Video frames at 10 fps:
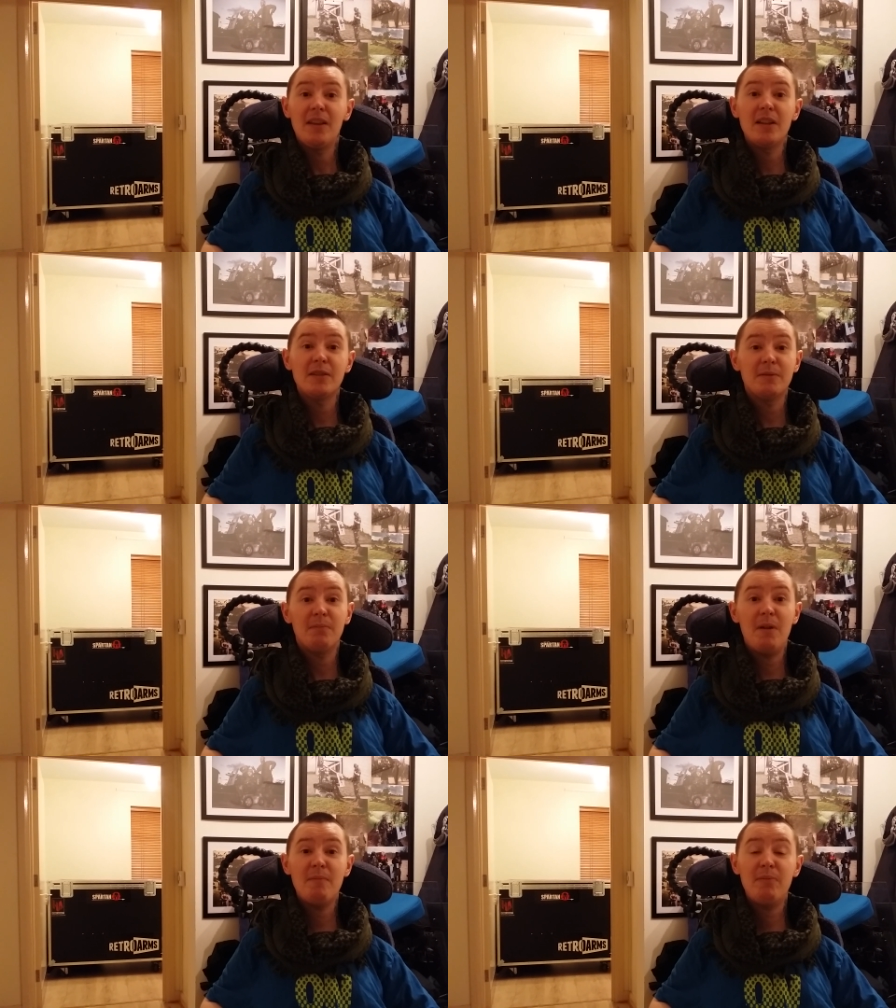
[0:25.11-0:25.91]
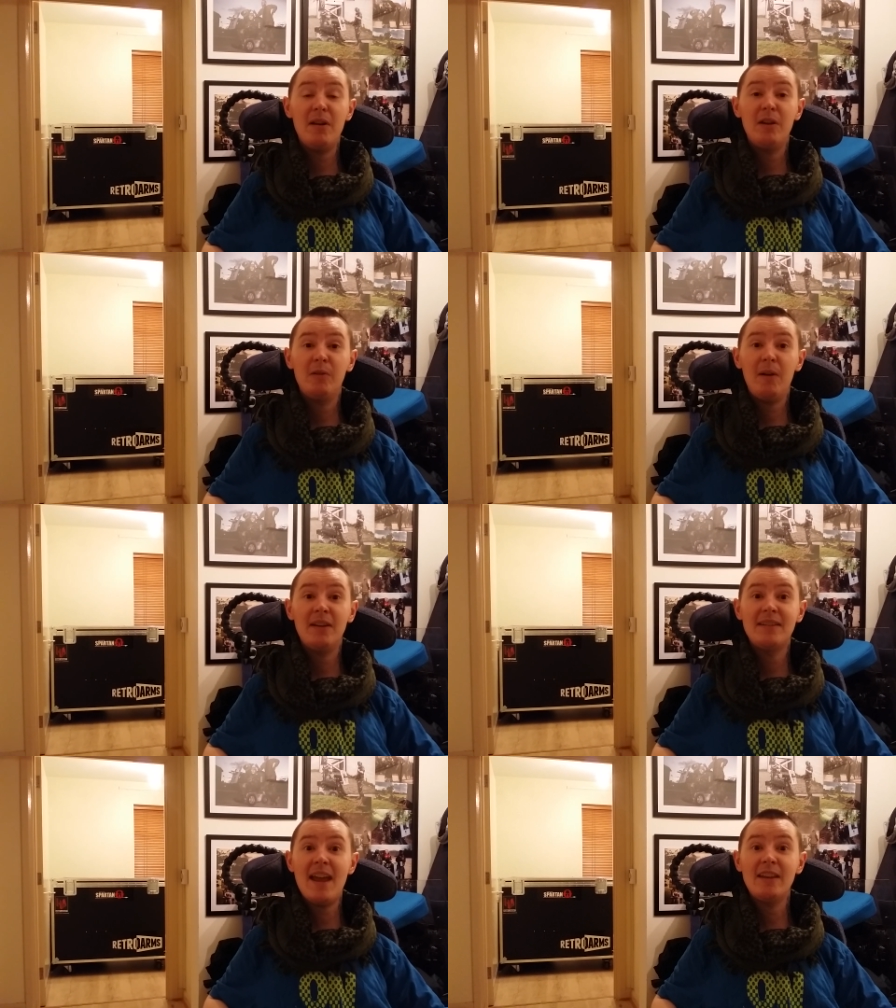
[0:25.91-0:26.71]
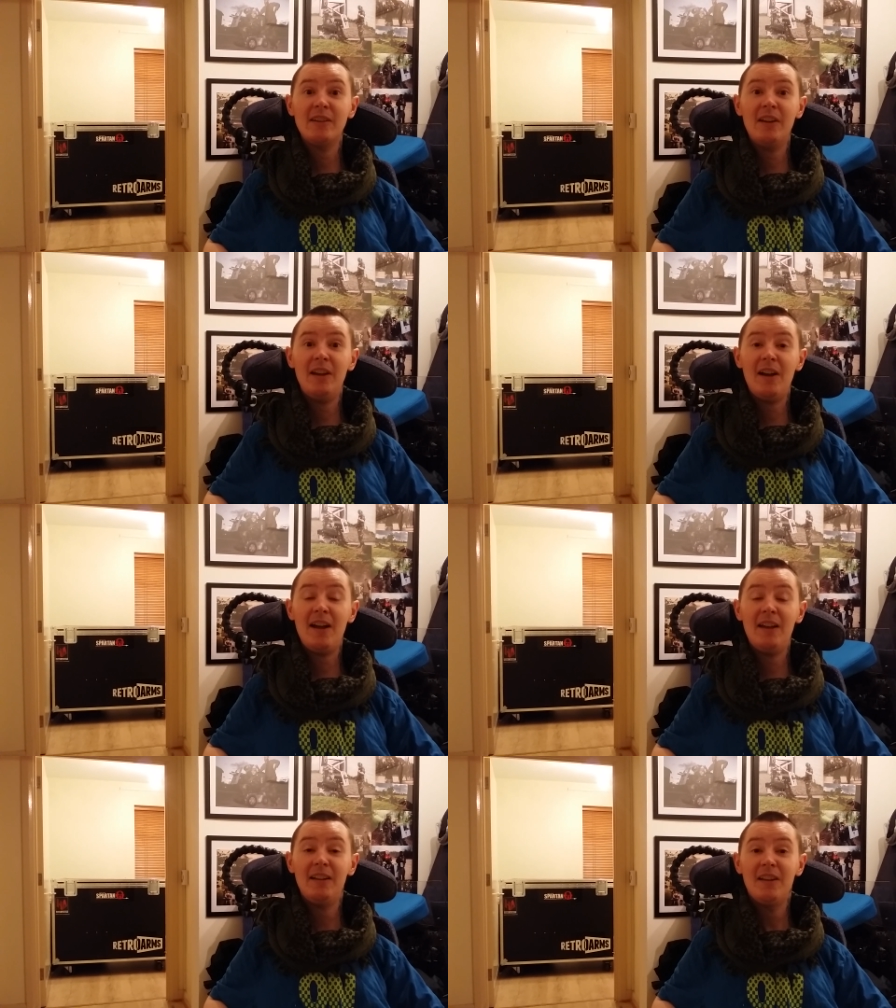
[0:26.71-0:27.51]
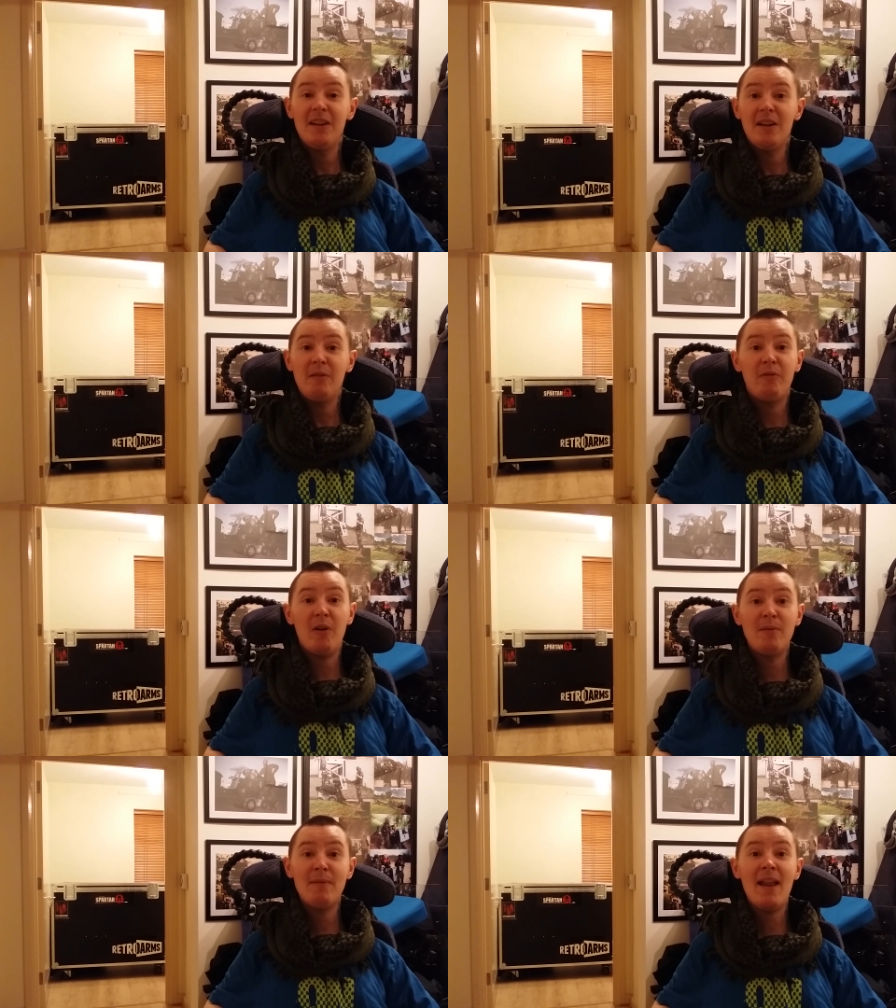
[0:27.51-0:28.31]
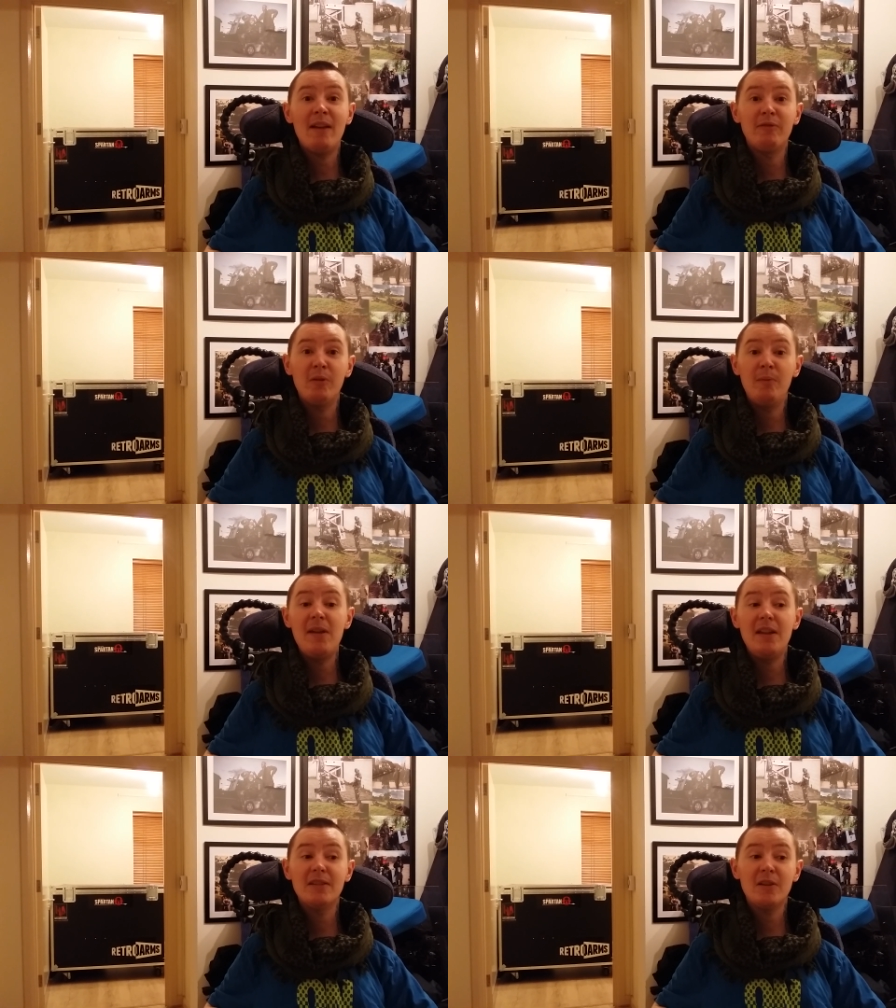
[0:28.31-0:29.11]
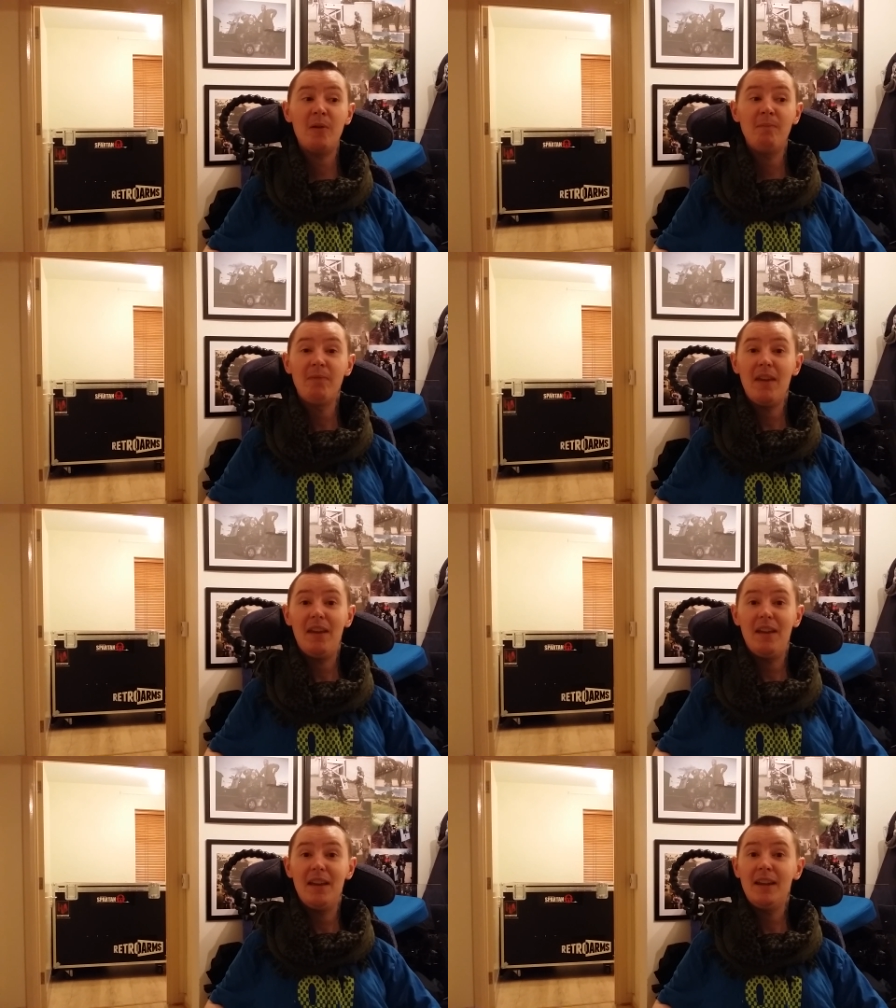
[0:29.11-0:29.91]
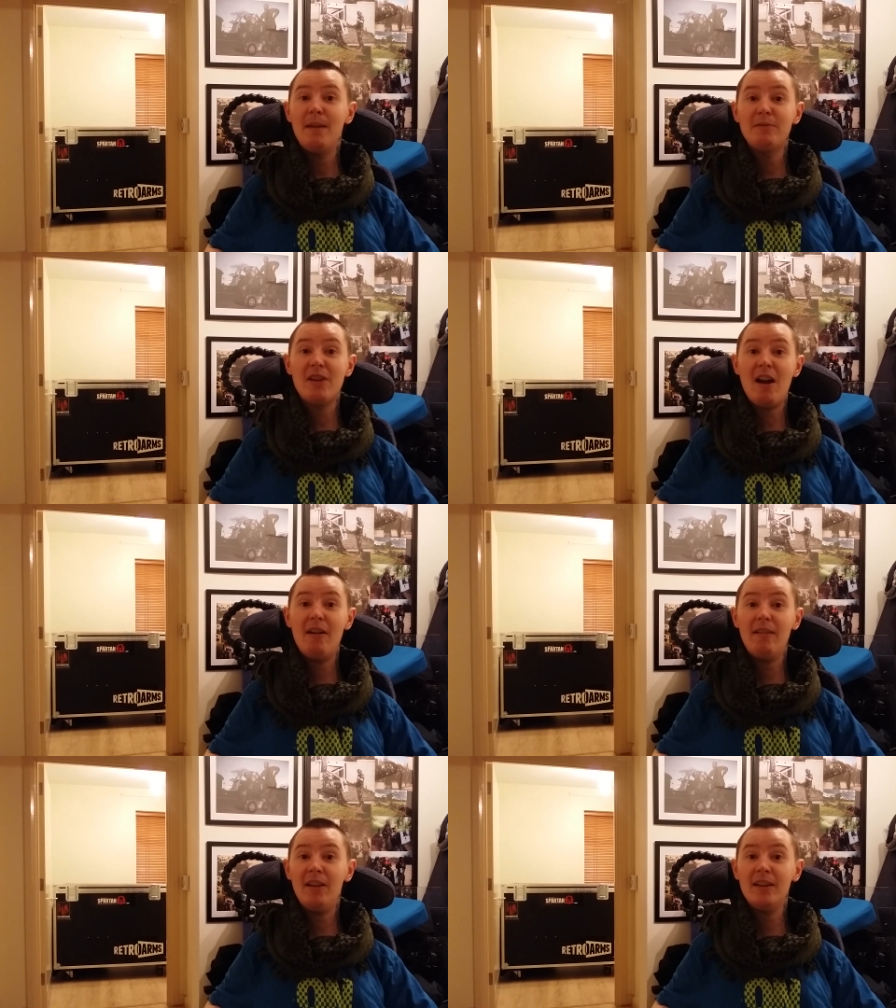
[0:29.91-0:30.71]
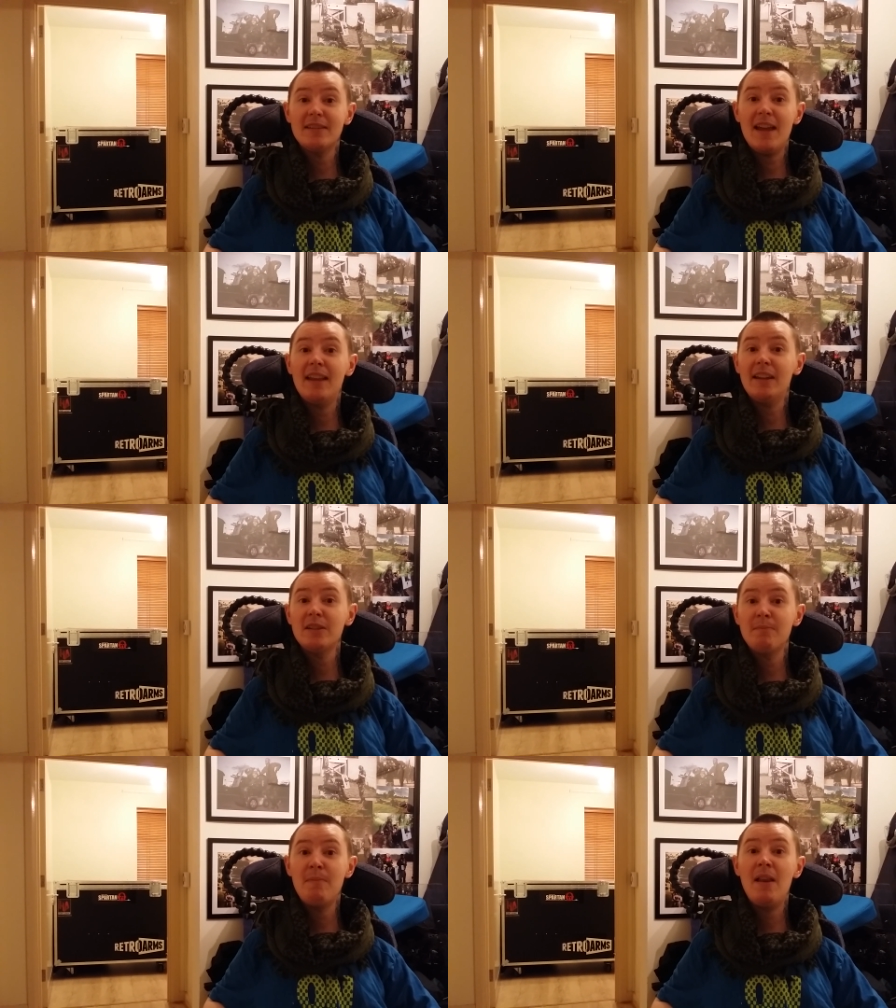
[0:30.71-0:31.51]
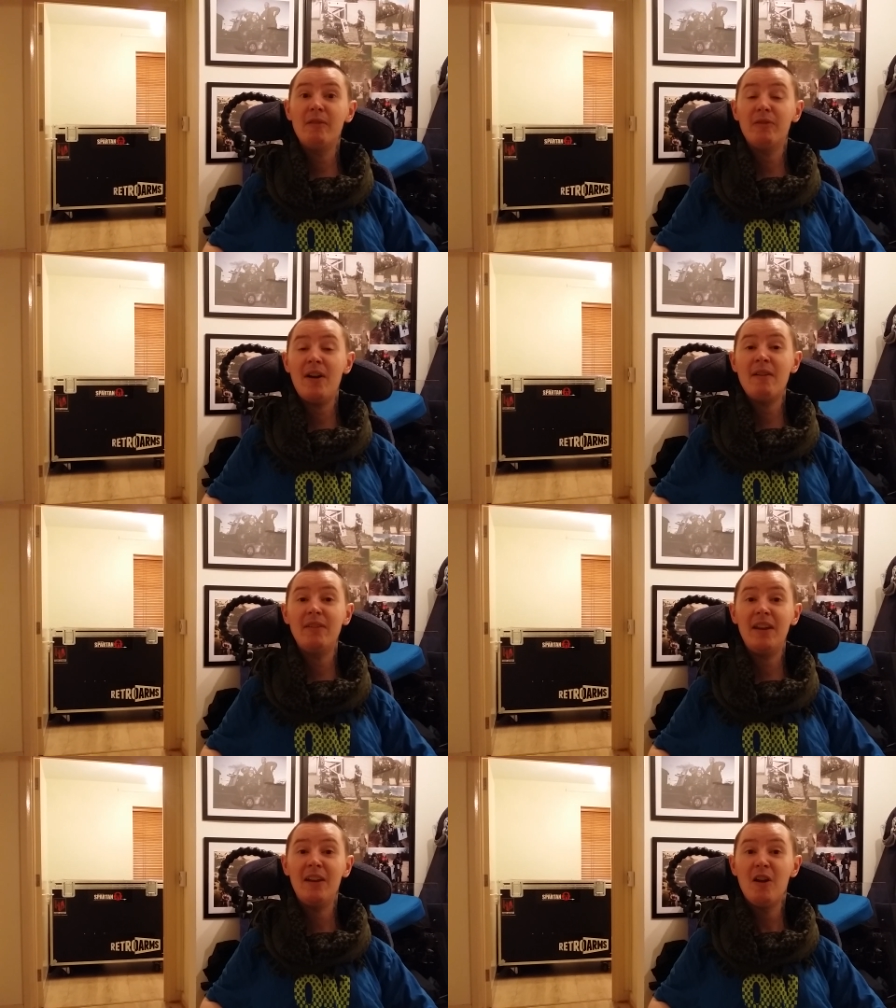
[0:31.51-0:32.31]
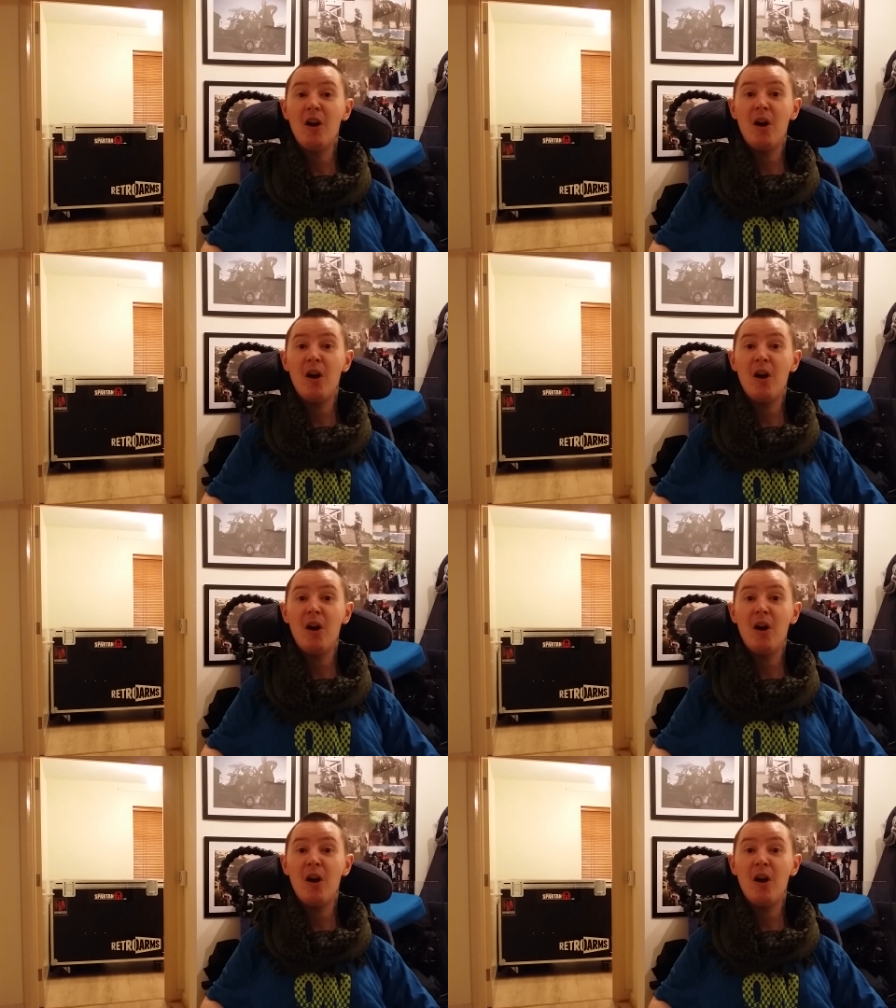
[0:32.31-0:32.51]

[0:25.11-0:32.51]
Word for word: That's a pretty quick dent on it. Uh, we've only been at it for a week, so keep sharing. Like I said, thanks a million for everything.